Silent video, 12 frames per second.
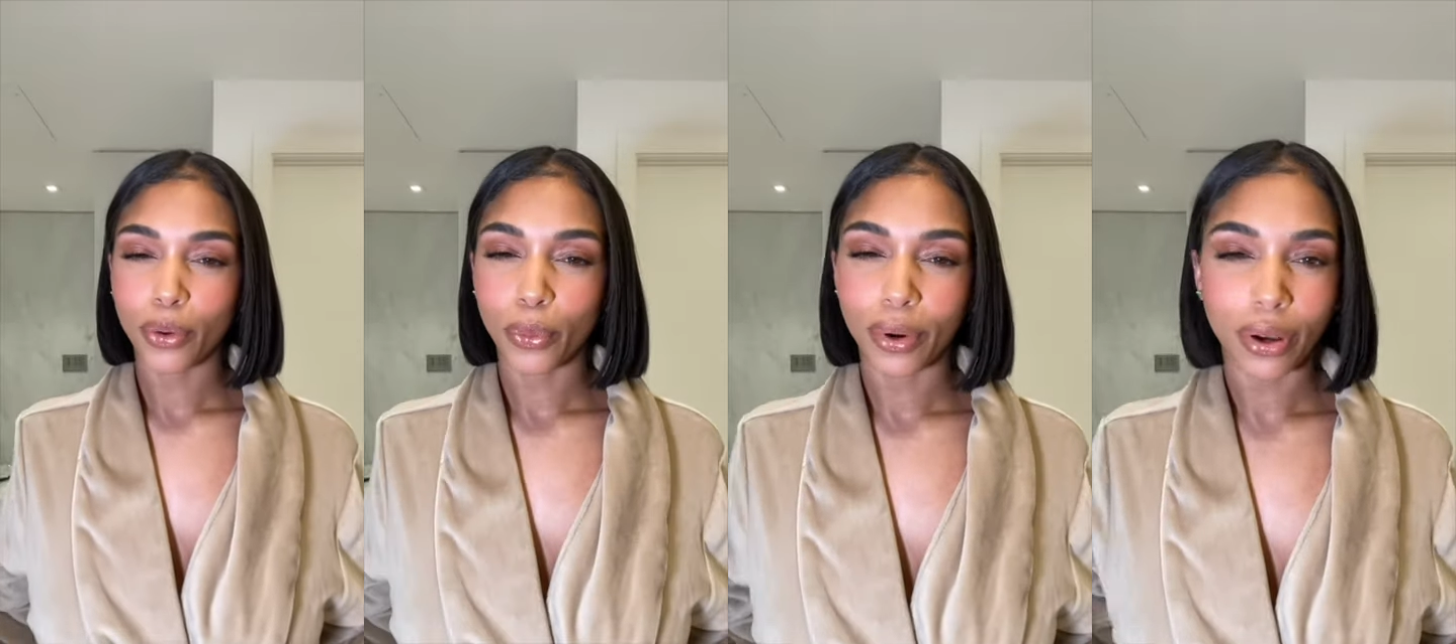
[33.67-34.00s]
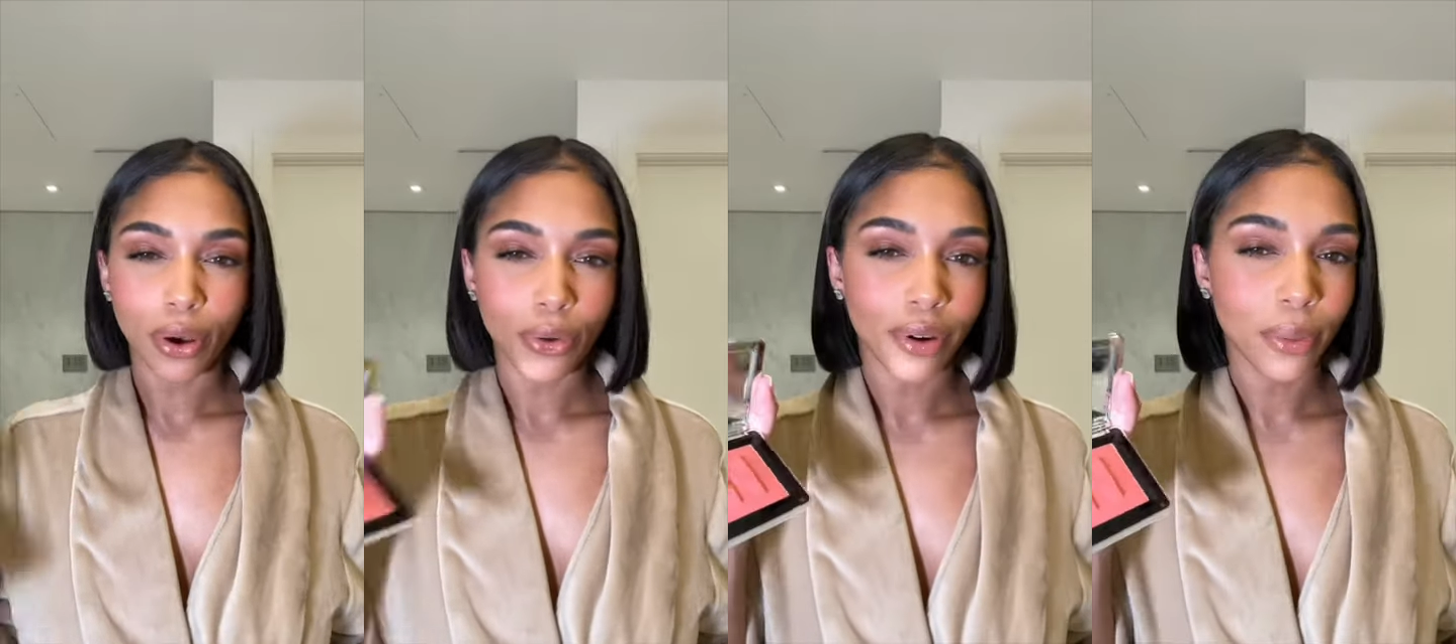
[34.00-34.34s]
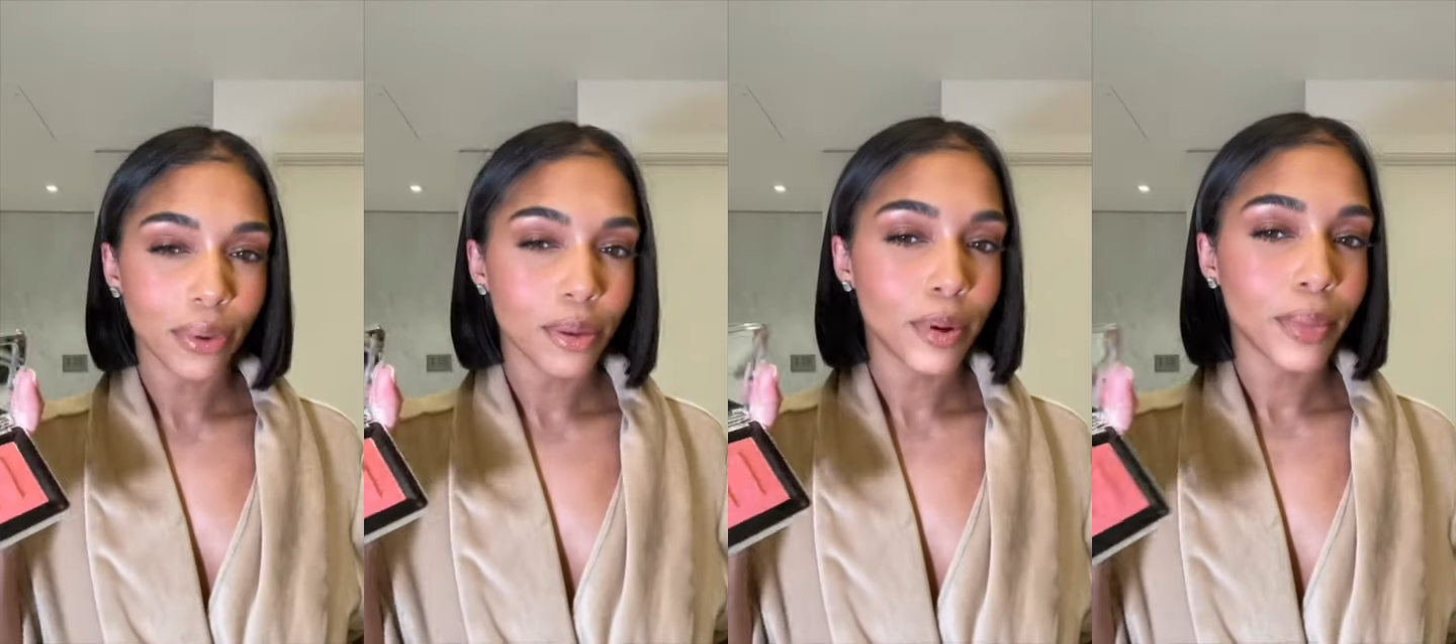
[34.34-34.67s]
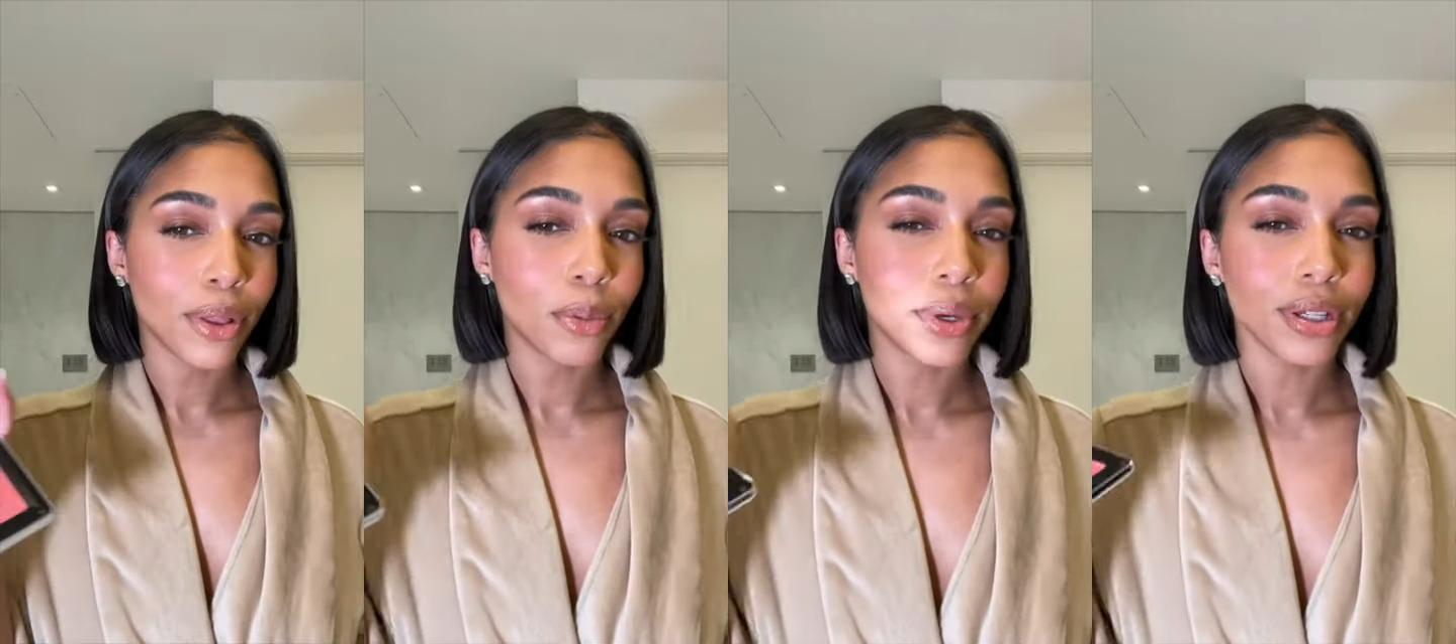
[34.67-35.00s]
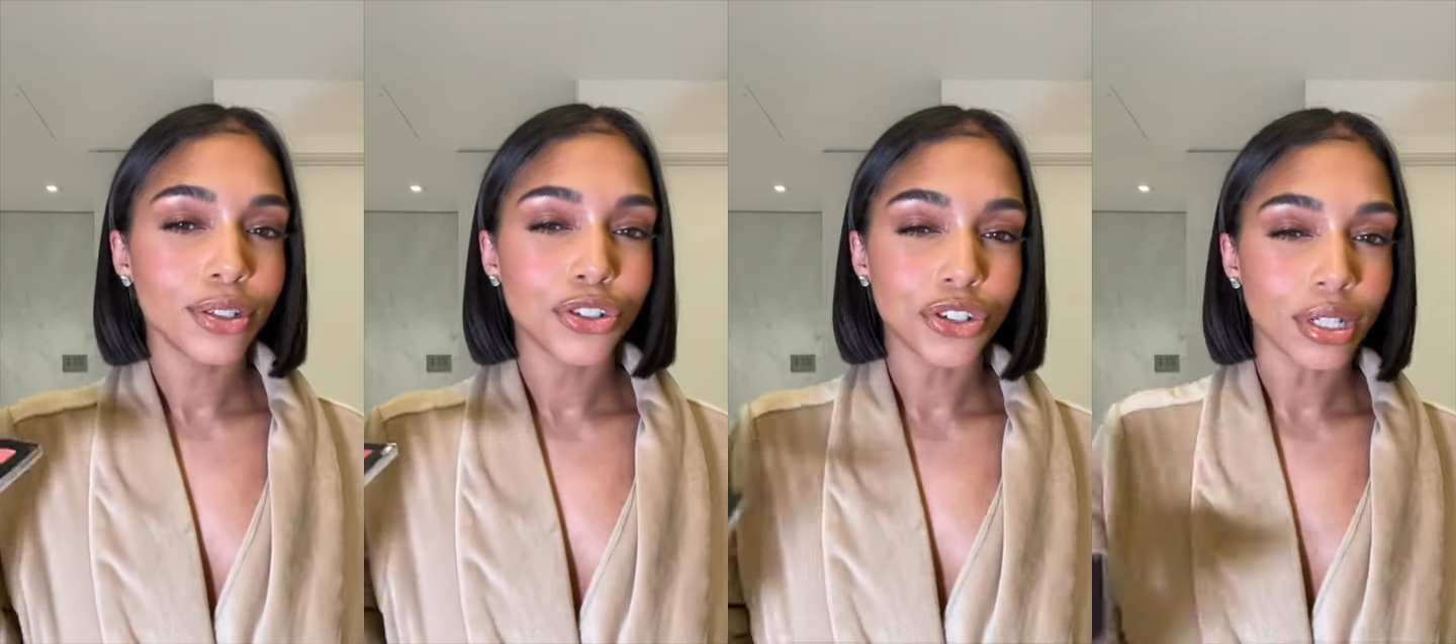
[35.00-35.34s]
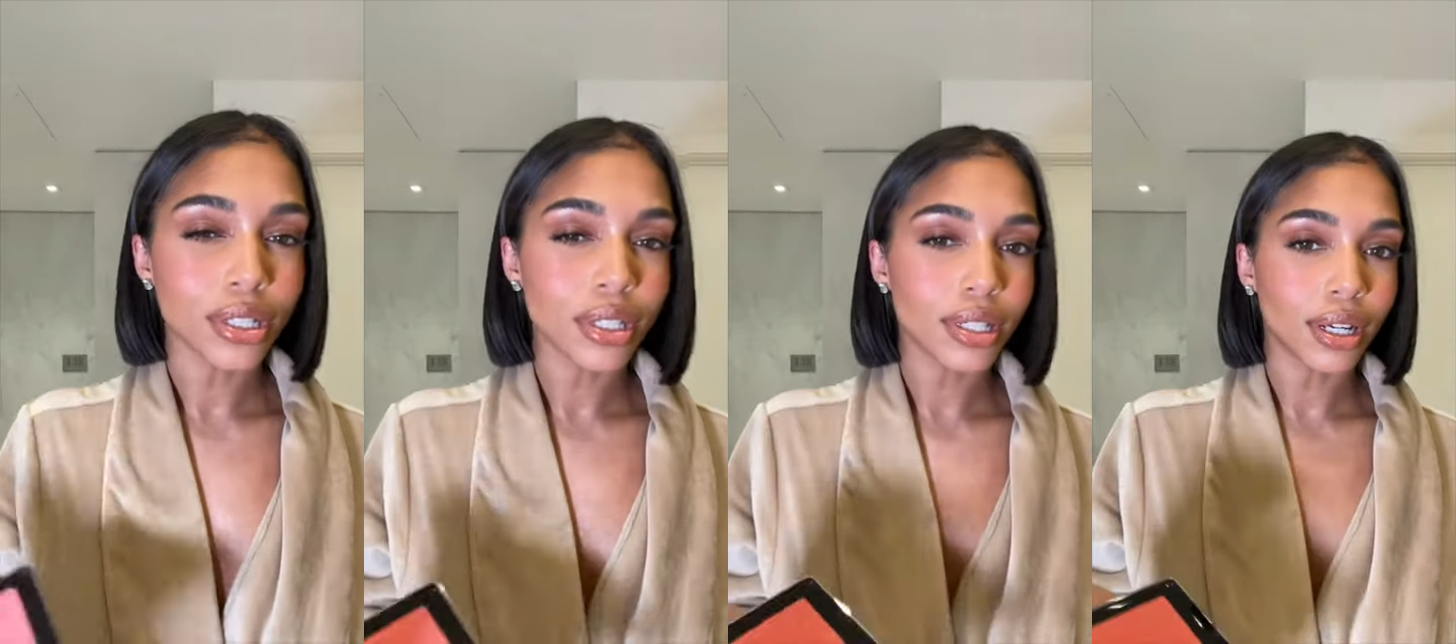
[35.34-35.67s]
want to go over it with the Pomelo Peach
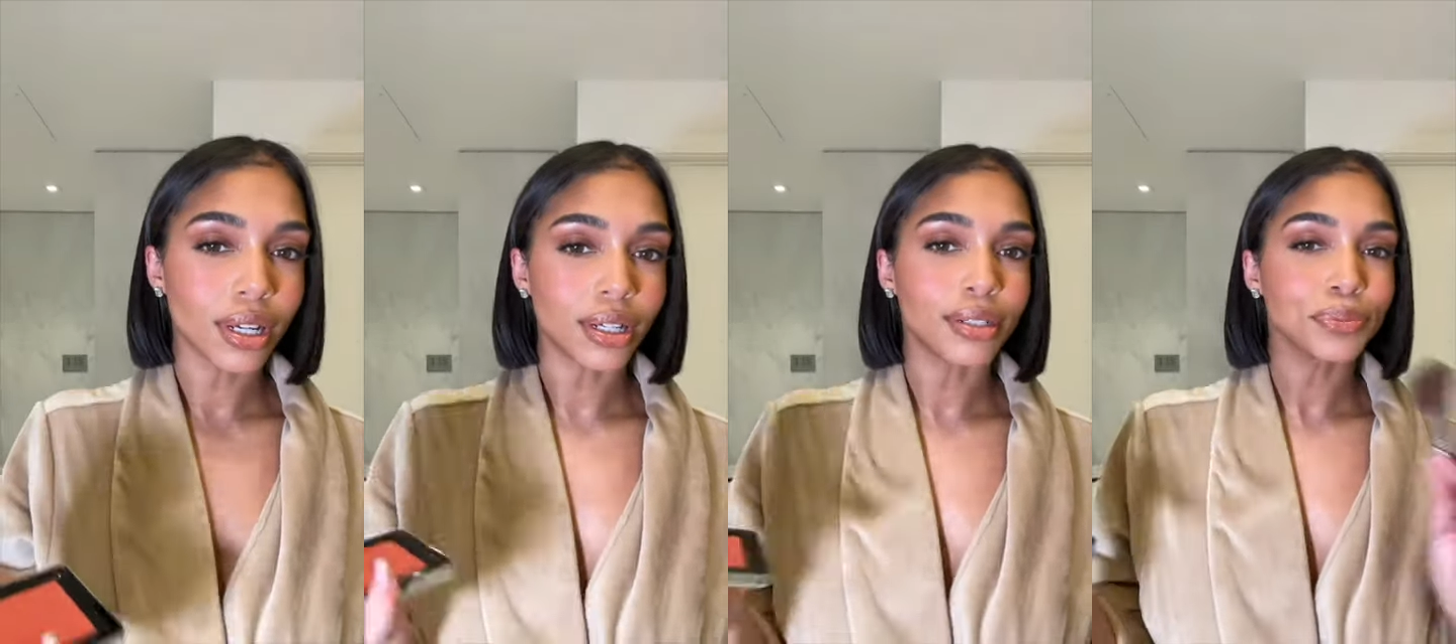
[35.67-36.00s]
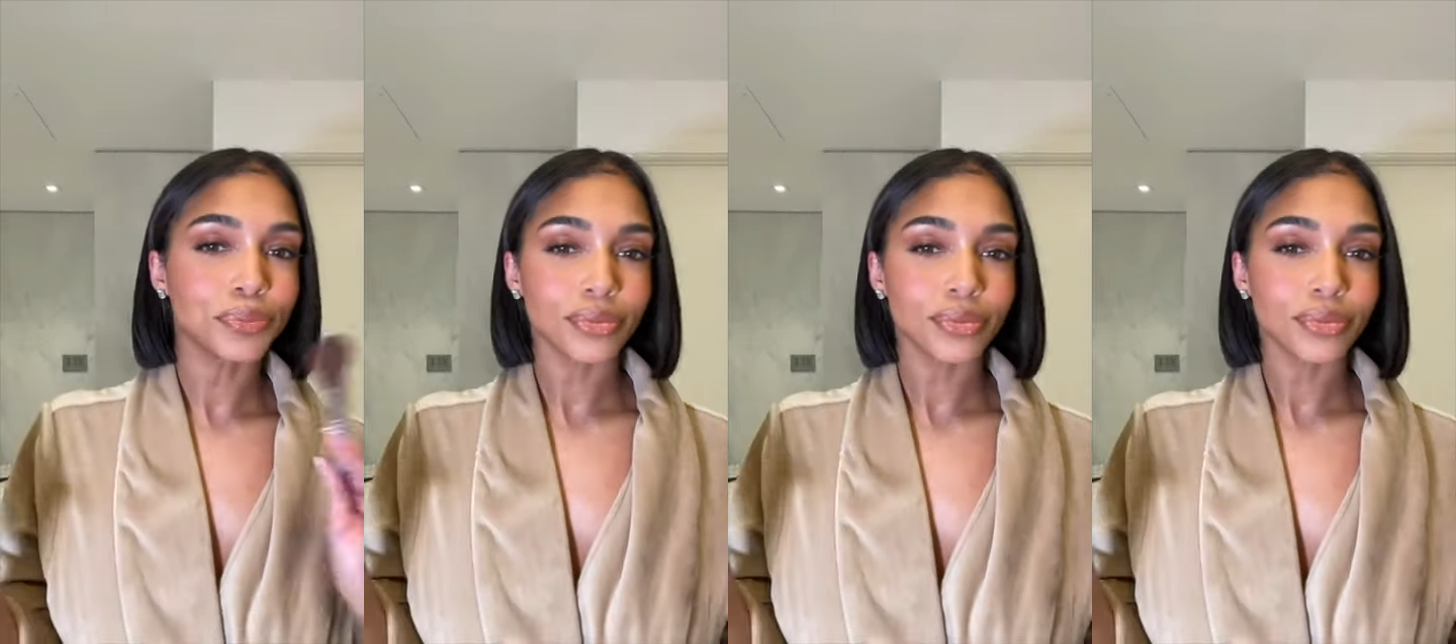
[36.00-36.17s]
just to